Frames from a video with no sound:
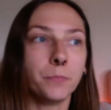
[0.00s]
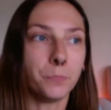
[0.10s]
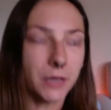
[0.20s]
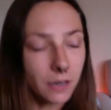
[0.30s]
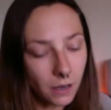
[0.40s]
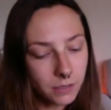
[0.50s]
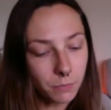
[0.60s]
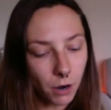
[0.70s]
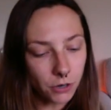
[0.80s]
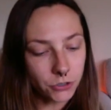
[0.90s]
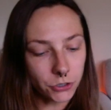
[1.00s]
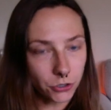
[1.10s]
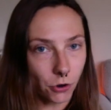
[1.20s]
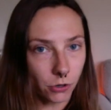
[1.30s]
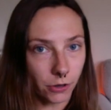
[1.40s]
Because Mars is
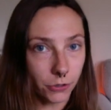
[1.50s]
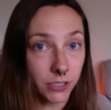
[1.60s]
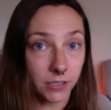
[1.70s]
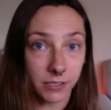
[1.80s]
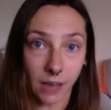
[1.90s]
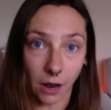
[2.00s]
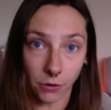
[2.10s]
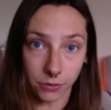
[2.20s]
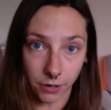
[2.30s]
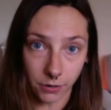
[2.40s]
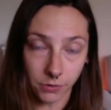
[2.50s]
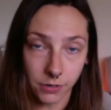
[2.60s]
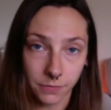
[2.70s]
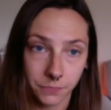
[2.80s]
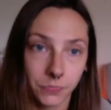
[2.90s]
so close to the south node,
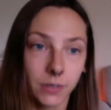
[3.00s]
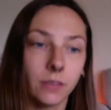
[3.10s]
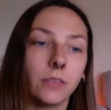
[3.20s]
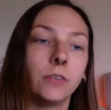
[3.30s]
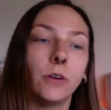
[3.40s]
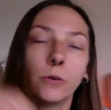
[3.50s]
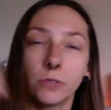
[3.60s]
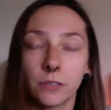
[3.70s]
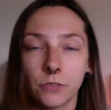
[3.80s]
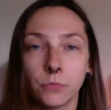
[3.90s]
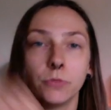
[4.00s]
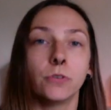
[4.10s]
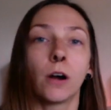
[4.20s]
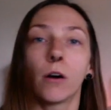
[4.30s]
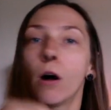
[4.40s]
the nodes of the
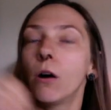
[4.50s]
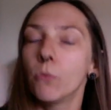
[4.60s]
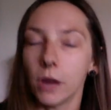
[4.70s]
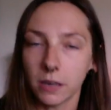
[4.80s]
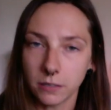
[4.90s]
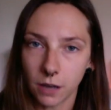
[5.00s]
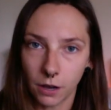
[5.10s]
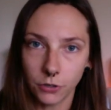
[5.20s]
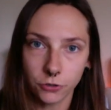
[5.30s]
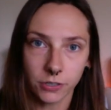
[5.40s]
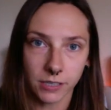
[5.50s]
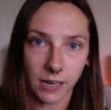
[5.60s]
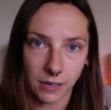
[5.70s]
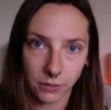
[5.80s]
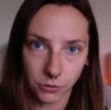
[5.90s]
moon are always one hundred
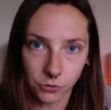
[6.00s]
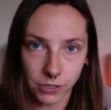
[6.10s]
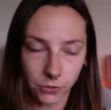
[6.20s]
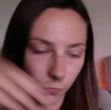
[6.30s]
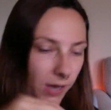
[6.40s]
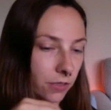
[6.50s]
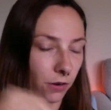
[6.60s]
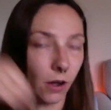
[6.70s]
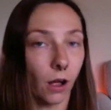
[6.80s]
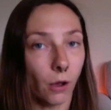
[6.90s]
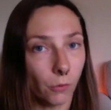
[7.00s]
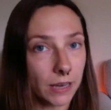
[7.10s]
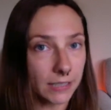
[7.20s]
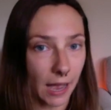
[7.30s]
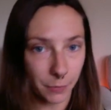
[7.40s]
eighty degrees away. They're
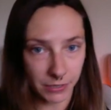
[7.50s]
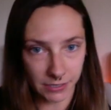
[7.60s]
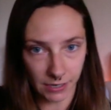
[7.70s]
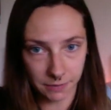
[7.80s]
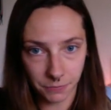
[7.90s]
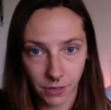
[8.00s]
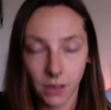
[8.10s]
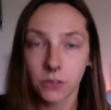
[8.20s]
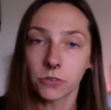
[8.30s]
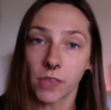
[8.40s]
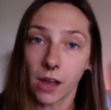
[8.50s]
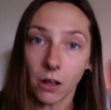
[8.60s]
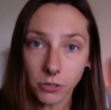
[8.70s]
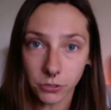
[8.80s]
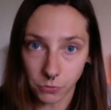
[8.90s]
always opposite. So that
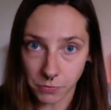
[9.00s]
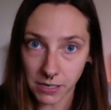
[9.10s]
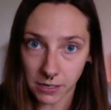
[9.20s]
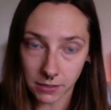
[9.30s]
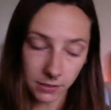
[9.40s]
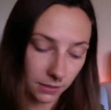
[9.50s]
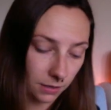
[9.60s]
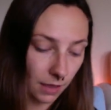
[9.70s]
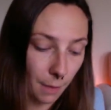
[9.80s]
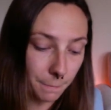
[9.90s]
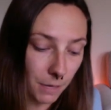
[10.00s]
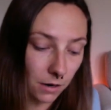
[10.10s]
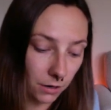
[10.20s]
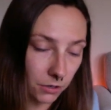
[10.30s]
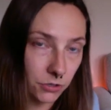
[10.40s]
also means that
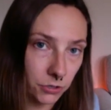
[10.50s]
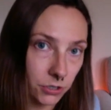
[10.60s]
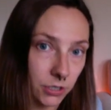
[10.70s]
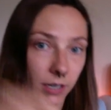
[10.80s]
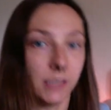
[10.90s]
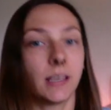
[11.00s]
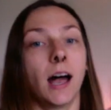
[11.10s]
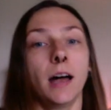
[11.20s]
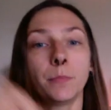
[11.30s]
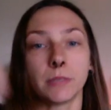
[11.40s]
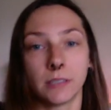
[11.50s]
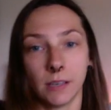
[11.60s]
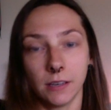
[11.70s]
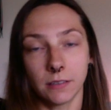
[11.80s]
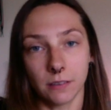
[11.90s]
Mars is
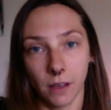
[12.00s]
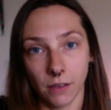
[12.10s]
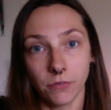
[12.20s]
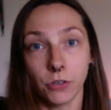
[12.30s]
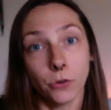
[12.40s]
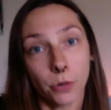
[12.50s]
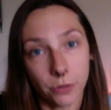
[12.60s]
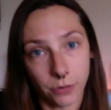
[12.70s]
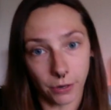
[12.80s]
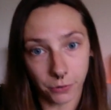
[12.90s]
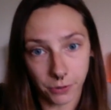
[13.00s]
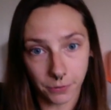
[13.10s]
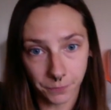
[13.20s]
opposite of the north node.